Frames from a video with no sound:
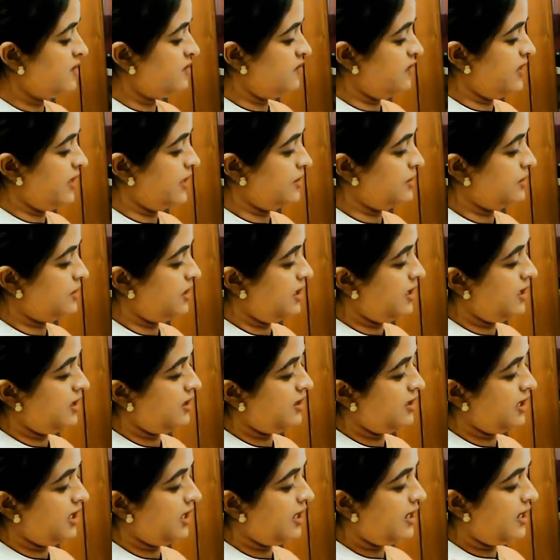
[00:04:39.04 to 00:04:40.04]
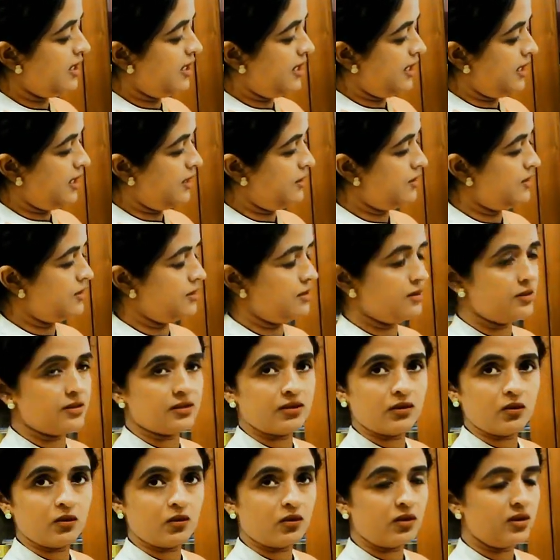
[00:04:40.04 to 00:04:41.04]
we are seeing the Hansen's
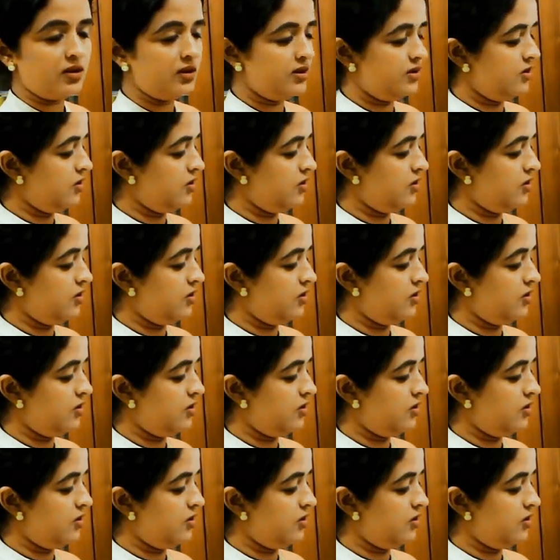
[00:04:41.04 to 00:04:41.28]
node,